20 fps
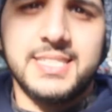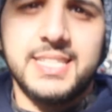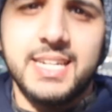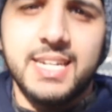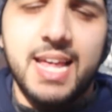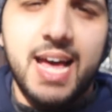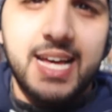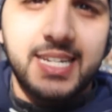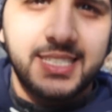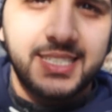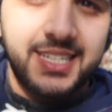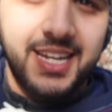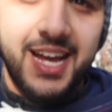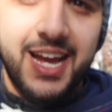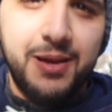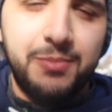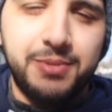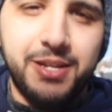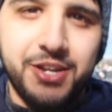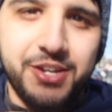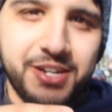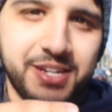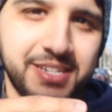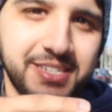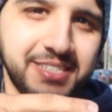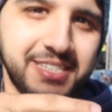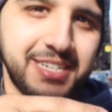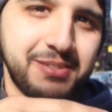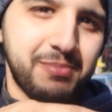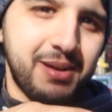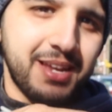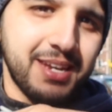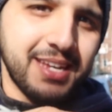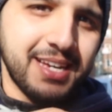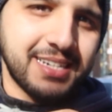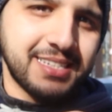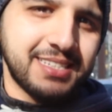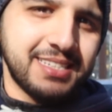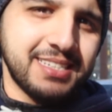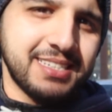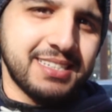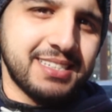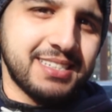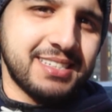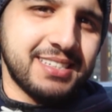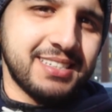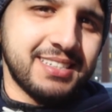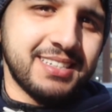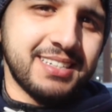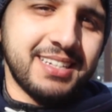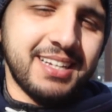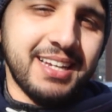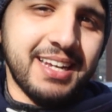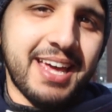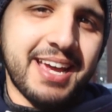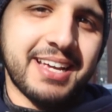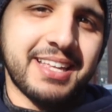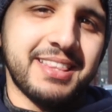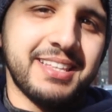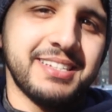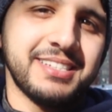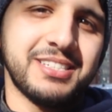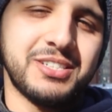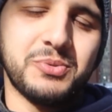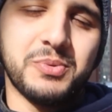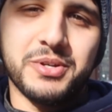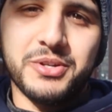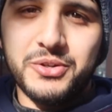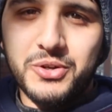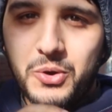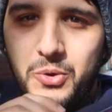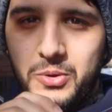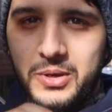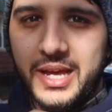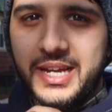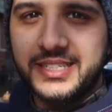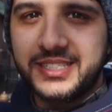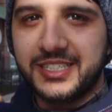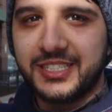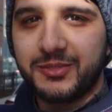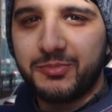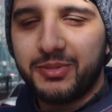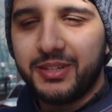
is the last time that you're gonna see my Lexus like this with no license